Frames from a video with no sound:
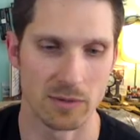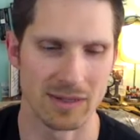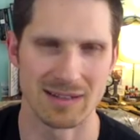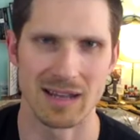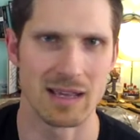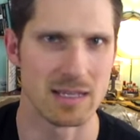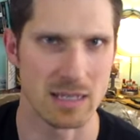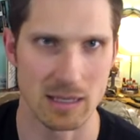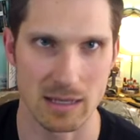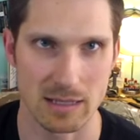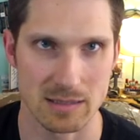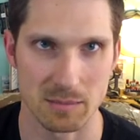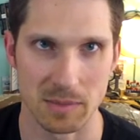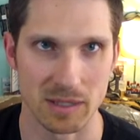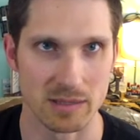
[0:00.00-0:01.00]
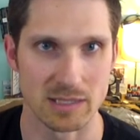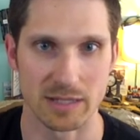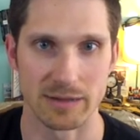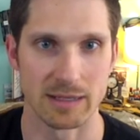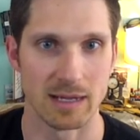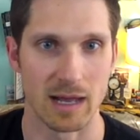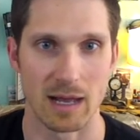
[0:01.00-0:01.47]
And then uh, as a
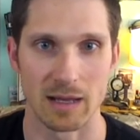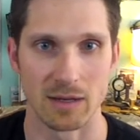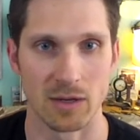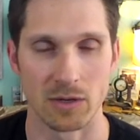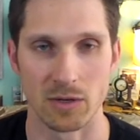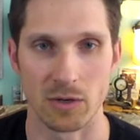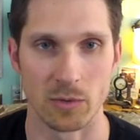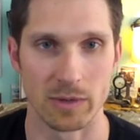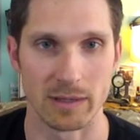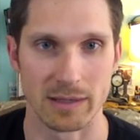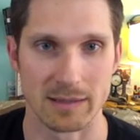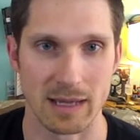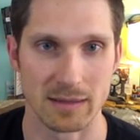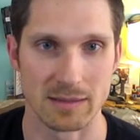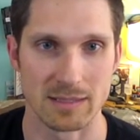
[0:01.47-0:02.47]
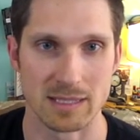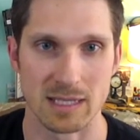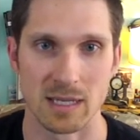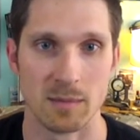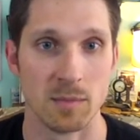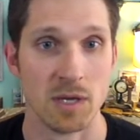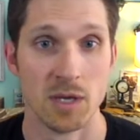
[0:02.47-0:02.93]
military guy, you know, you don't want to let down the
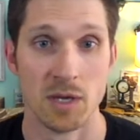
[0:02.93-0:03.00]
team.